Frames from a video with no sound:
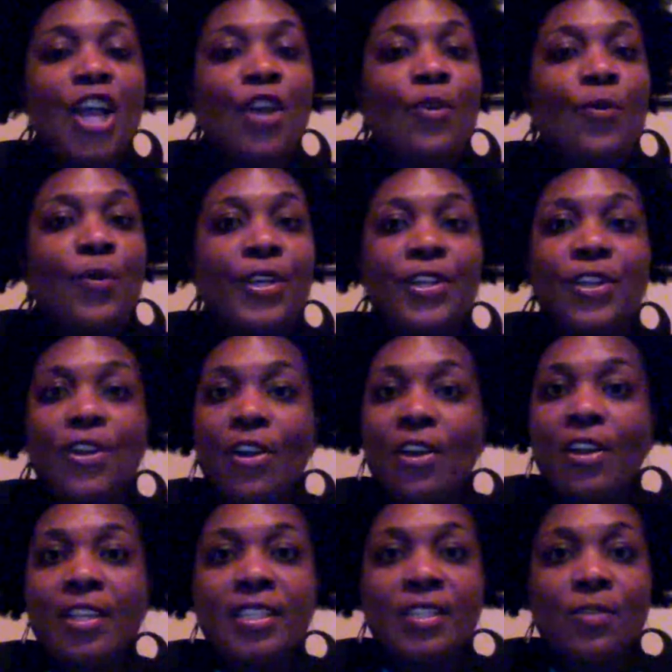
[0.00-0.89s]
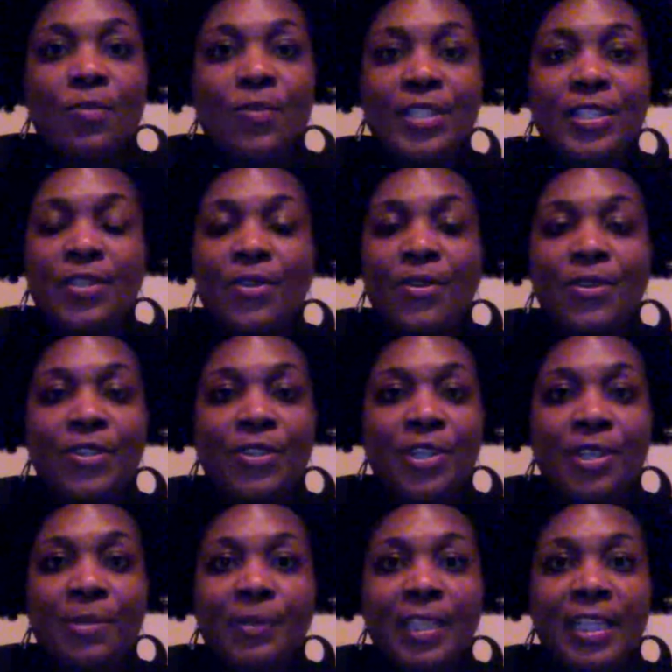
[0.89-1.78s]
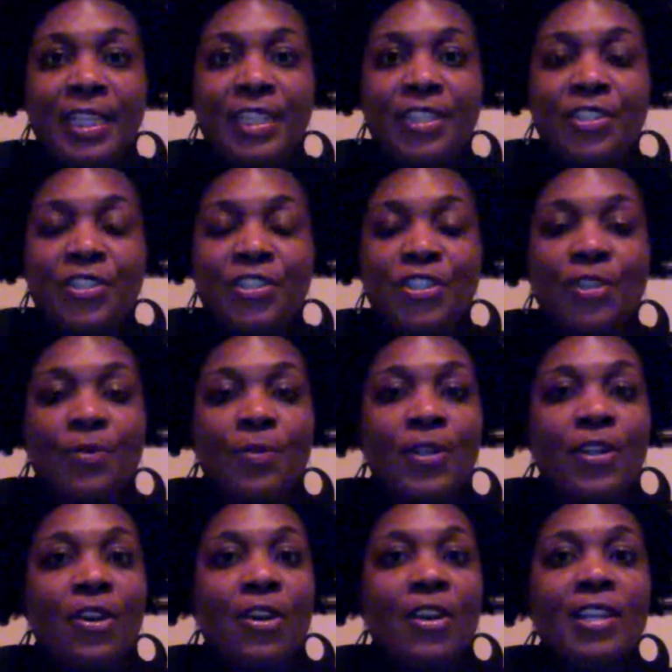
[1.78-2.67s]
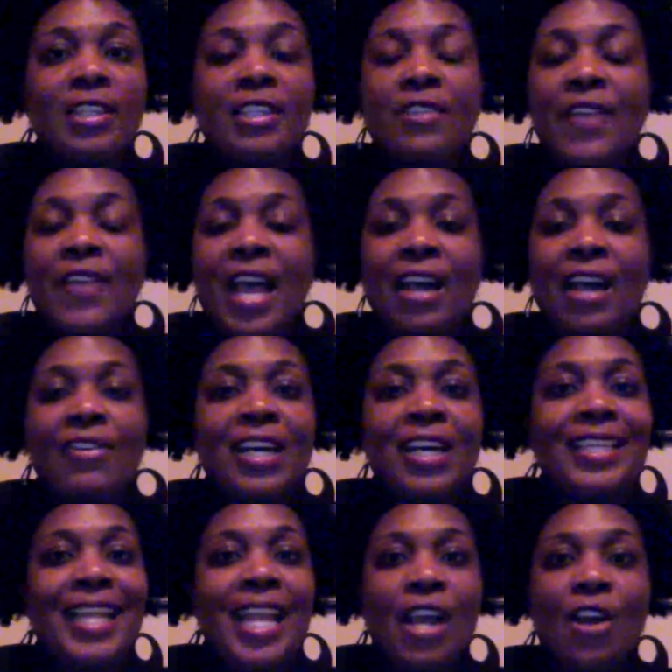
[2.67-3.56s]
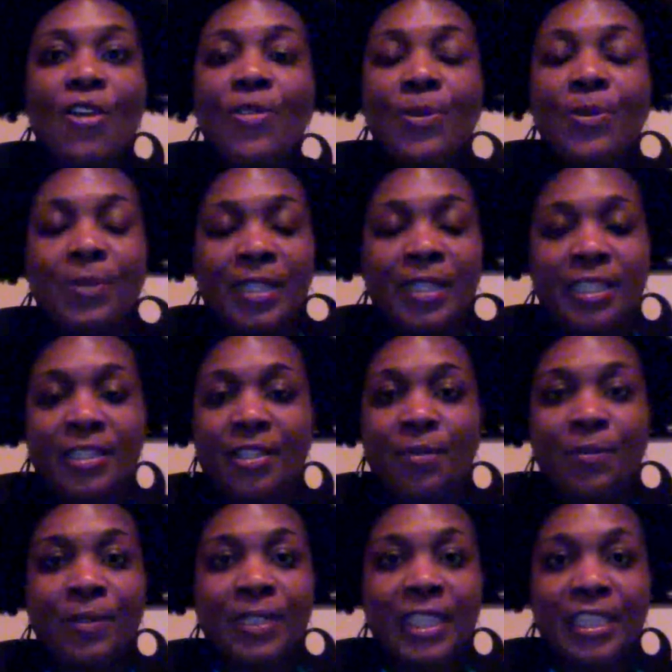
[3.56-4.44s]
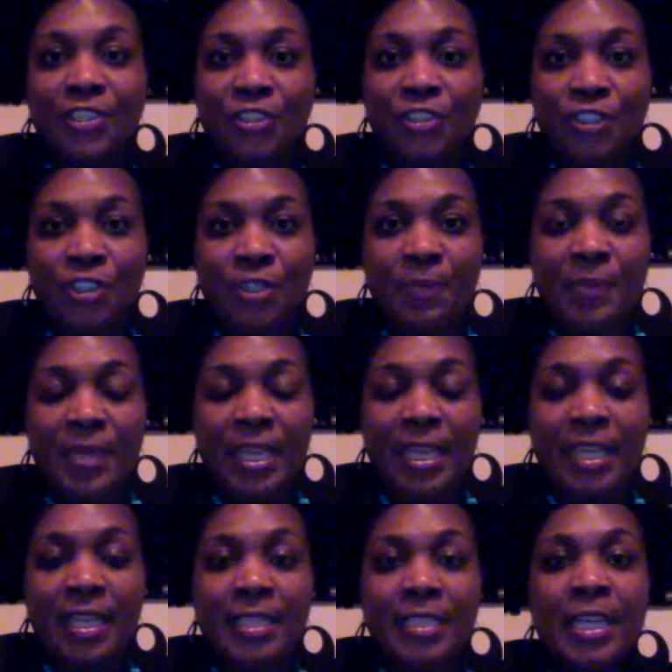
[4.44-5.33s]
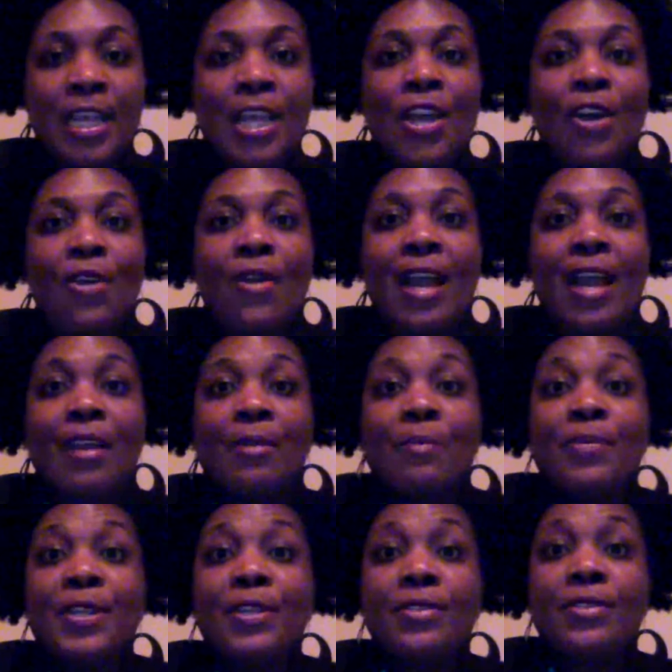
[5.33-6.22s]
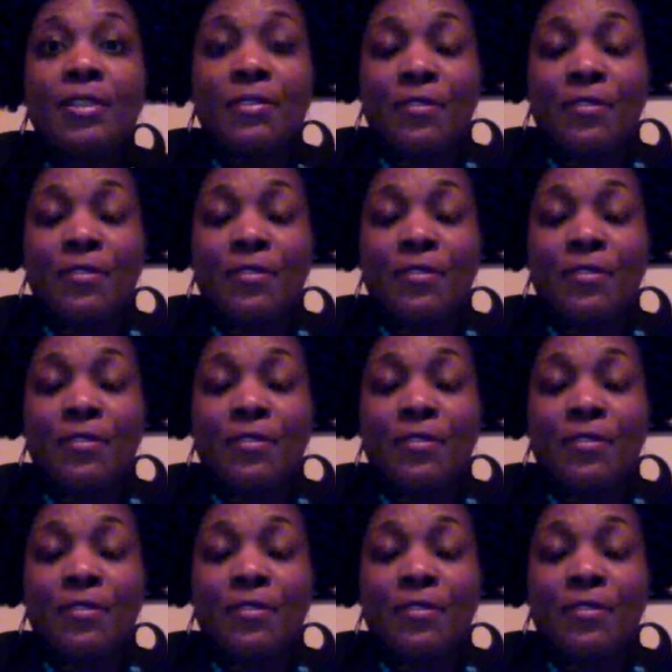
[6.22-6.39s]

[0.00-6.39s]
regardless of what's going on in the relationship, regardless of how unhealthy the relationship is or how abusive